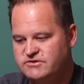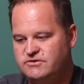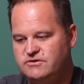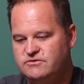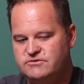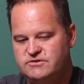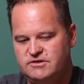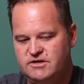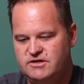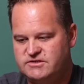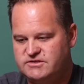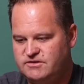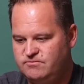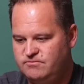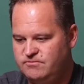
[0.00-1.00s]
so here's the
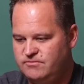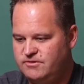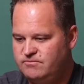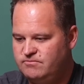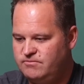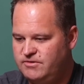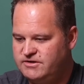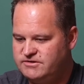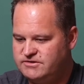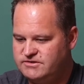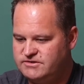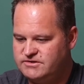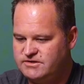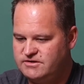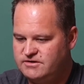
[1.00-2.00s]
custom
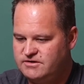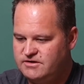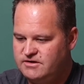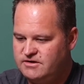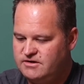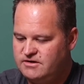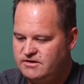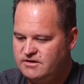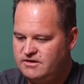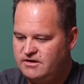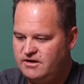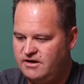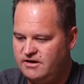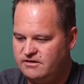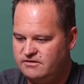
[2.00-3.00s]
buttons
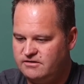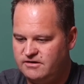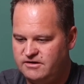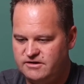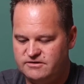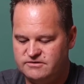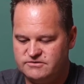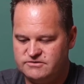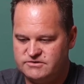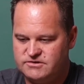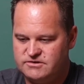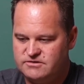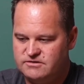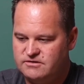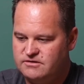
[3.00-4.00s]
and
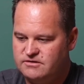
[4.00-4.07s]
dials.